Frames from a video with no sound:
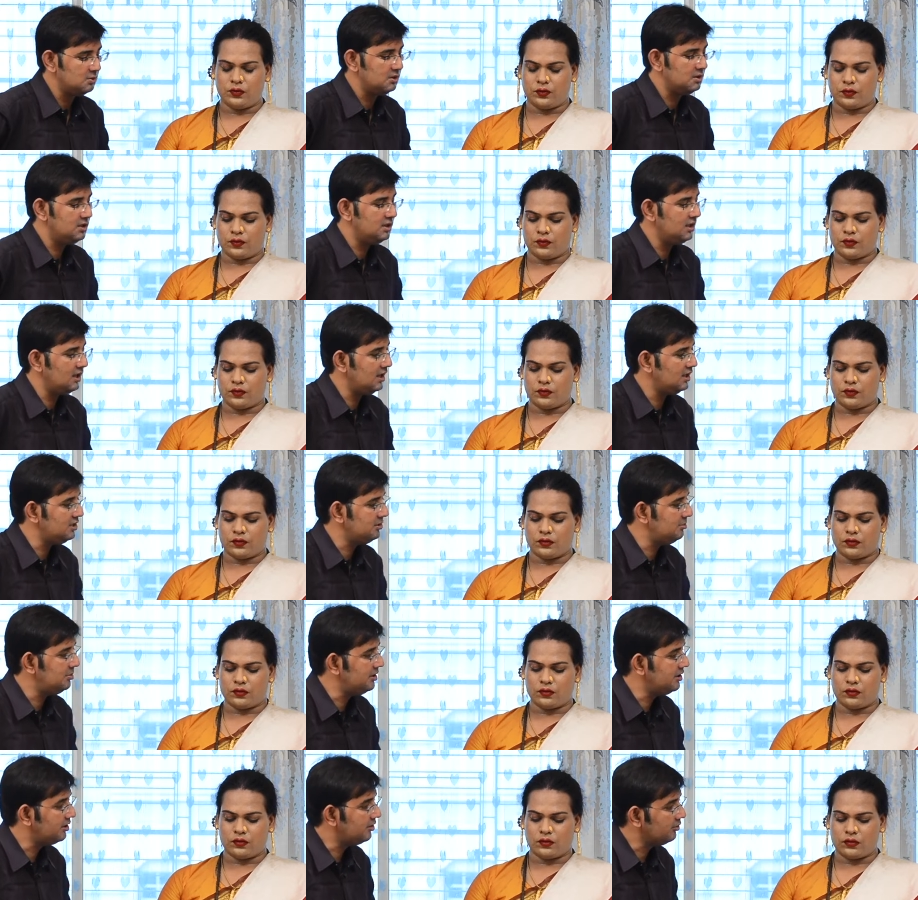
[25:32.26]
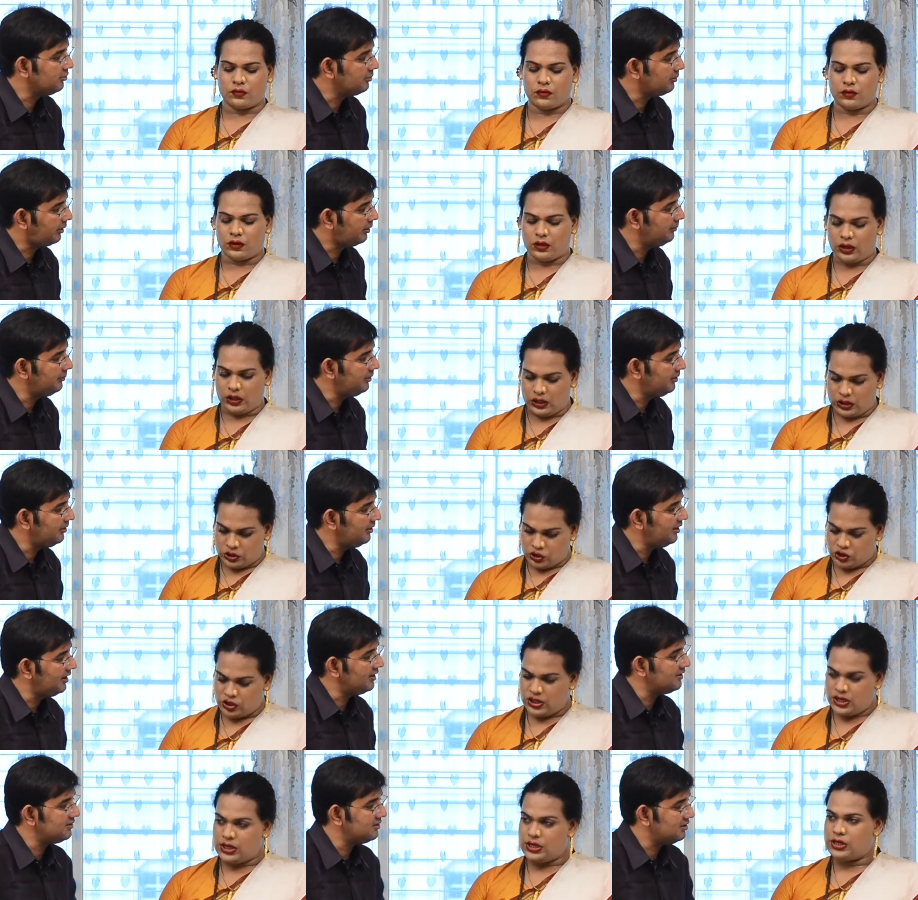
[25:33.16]
Speaker 1: with the L G B T Q community
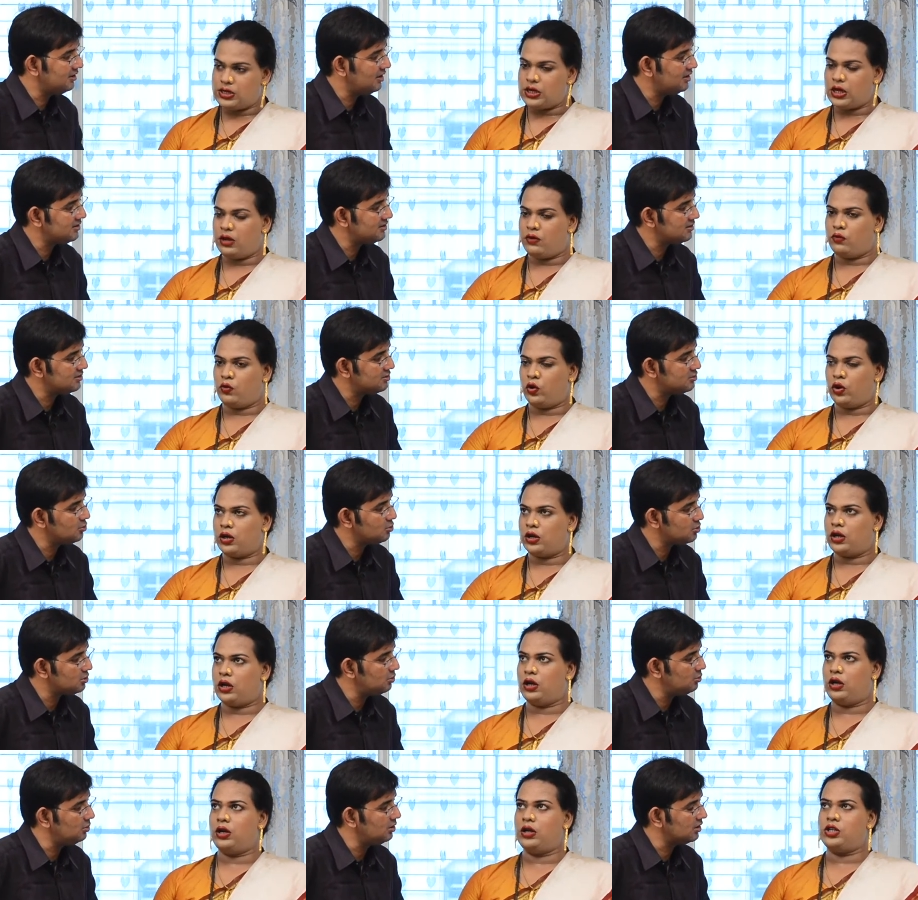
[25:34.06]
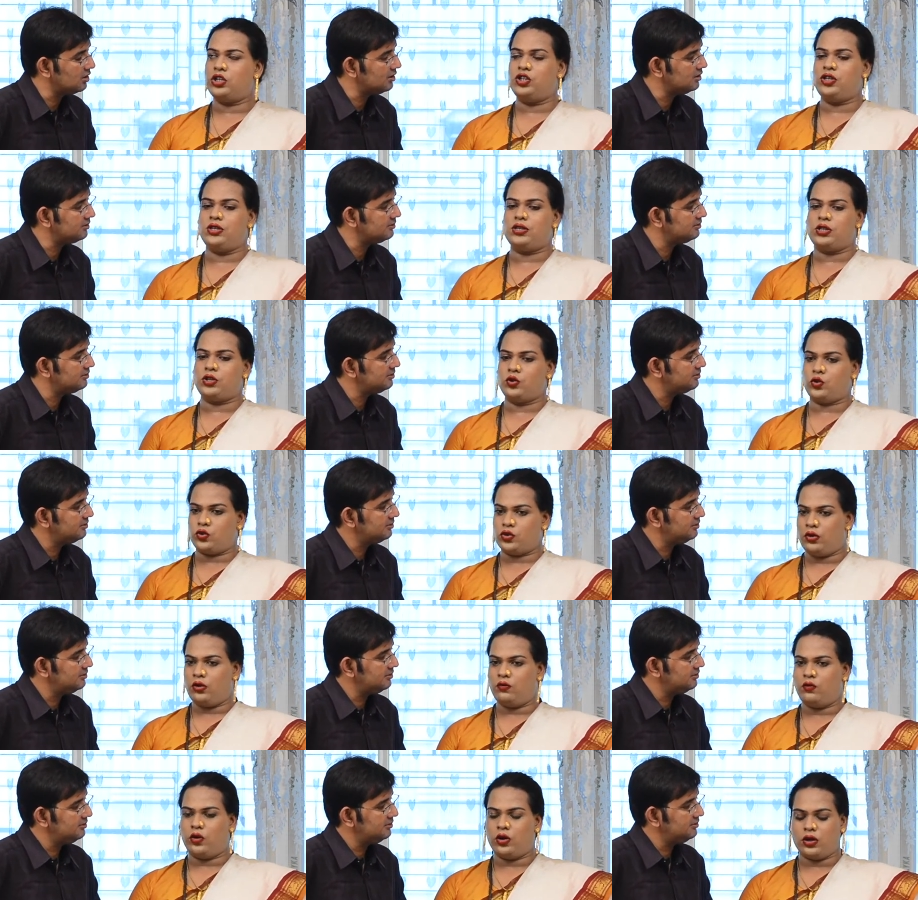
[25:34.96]
Speaker 2: she's as a, a as a worker, social worker. She's a
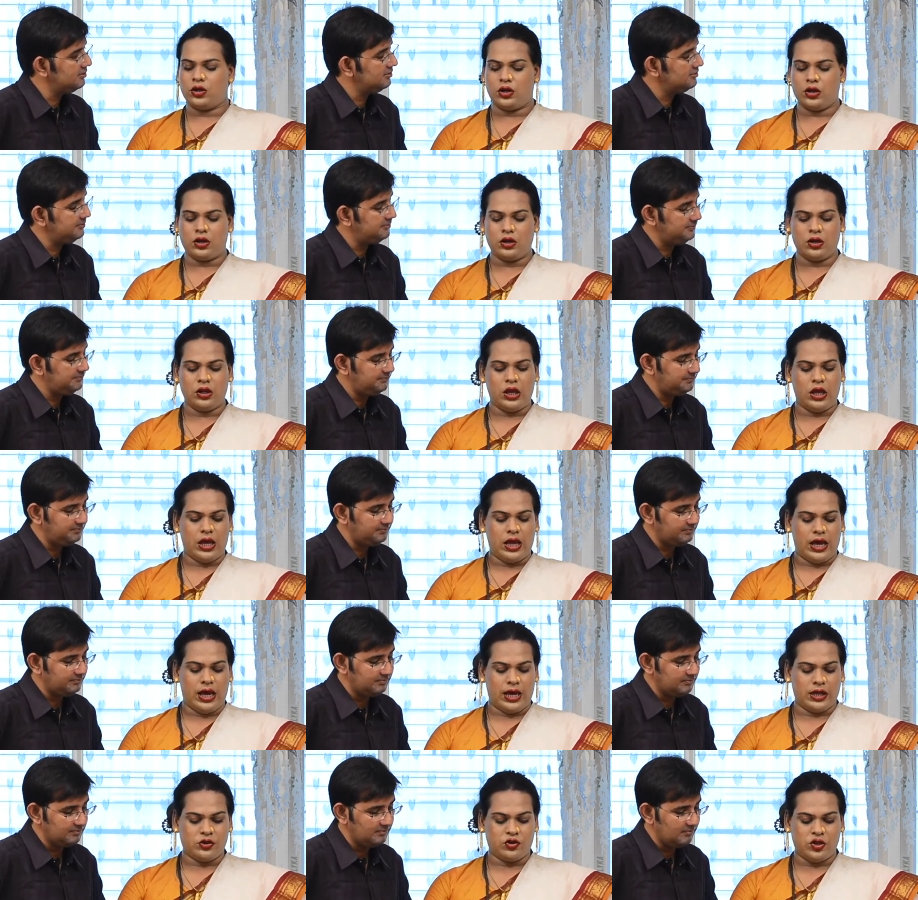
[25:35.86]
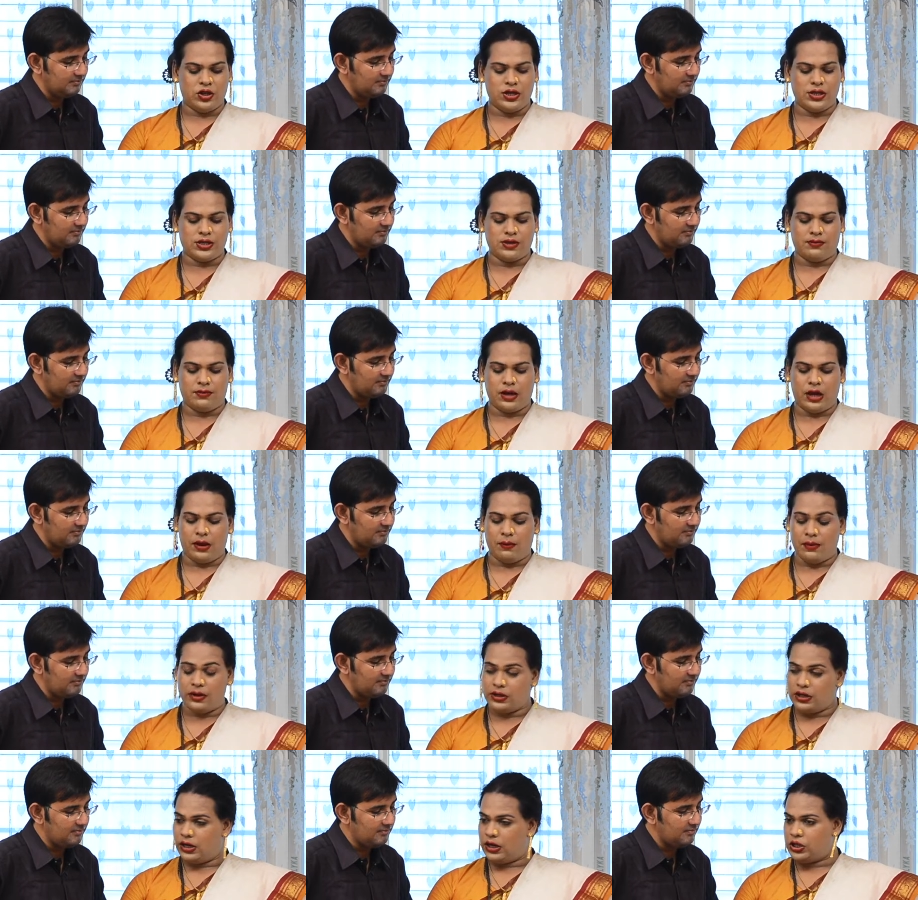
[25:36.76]
social worker, and she is a
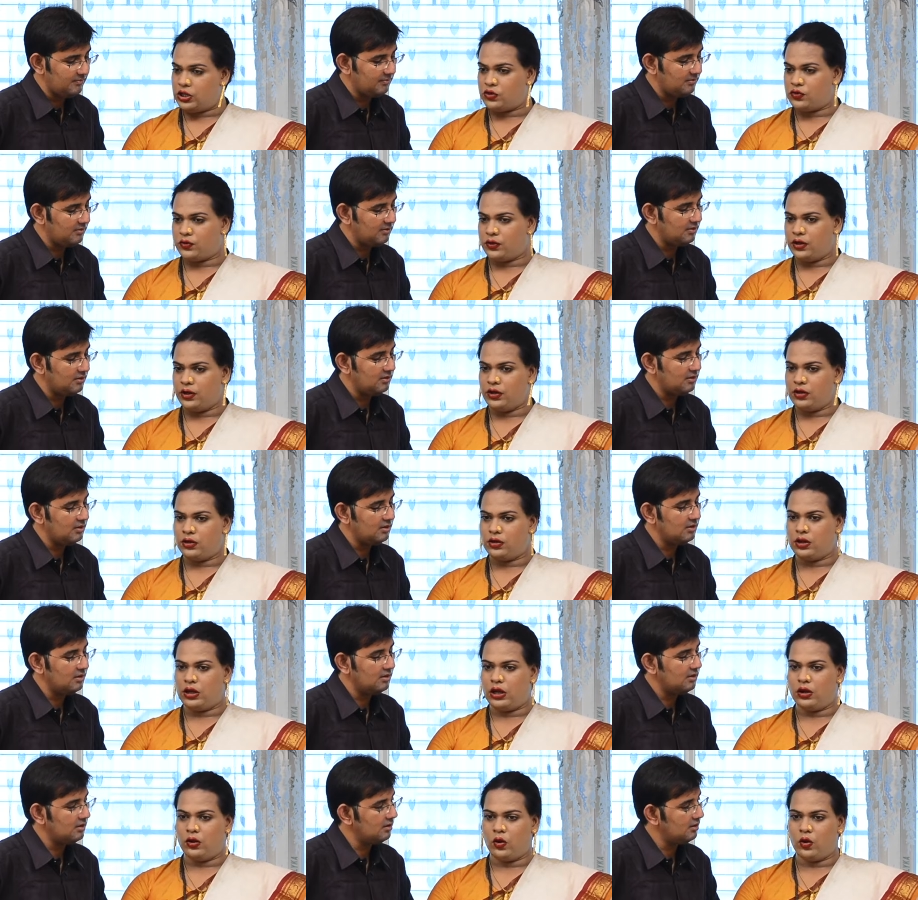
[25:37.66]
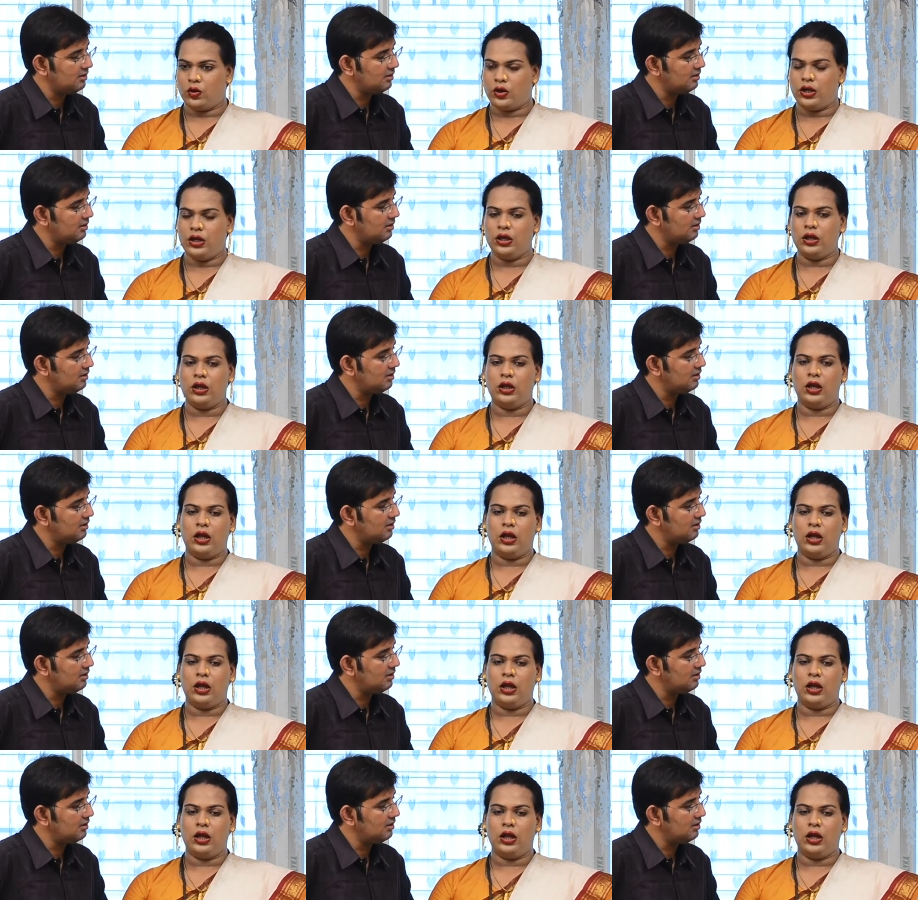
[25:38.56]
Mahamandaleshwar Aghori.